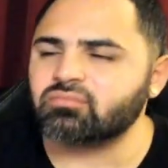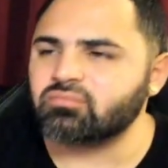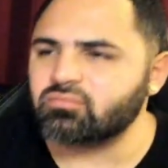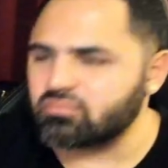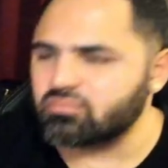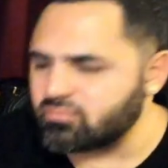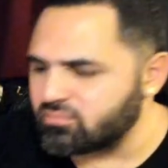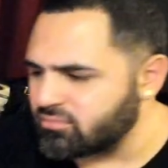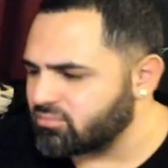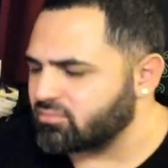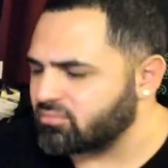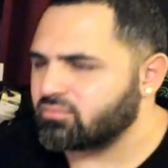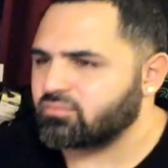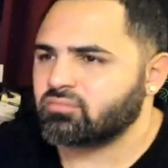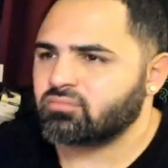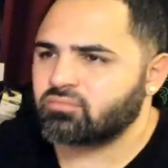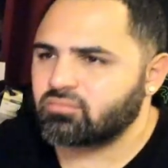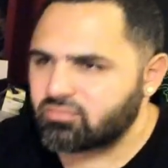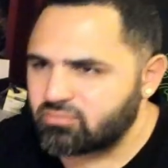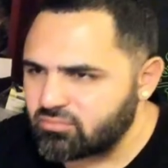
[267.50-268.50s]
pill on them
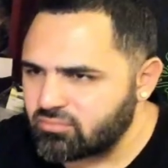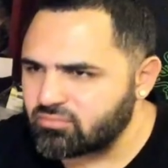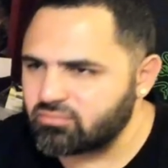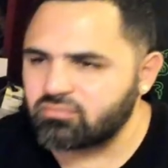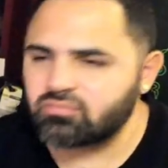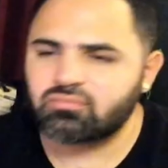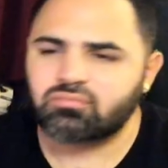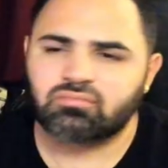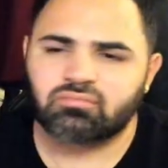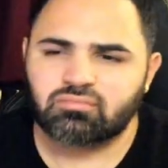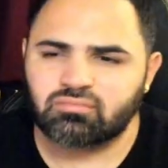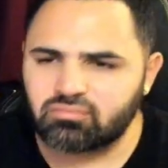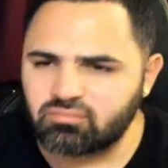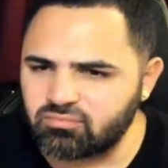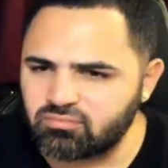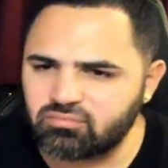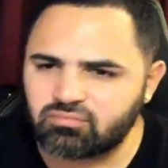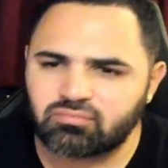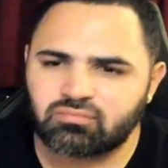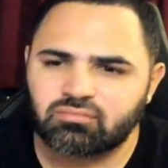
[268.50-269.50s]
pussies until the cops
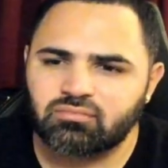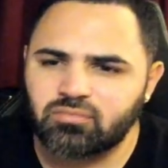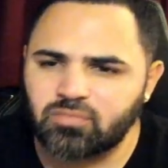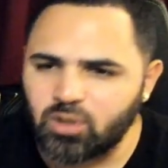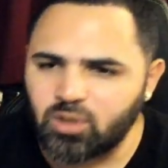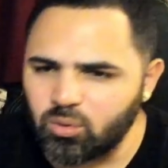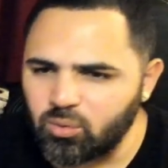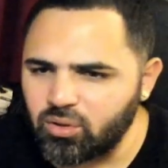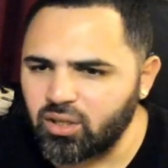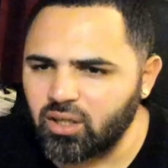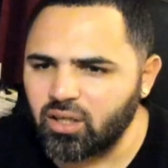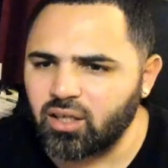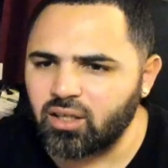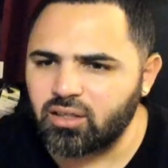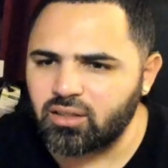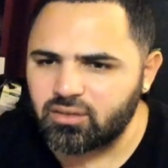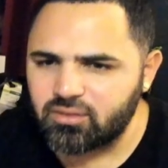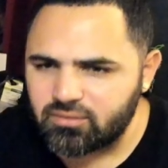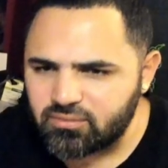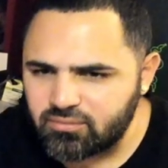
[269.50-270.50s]
catch him.
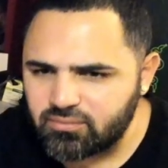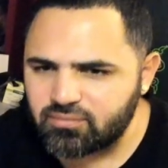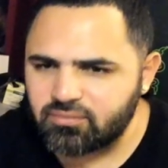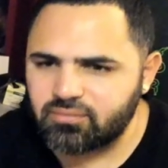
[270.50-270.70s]
Okay. Middle of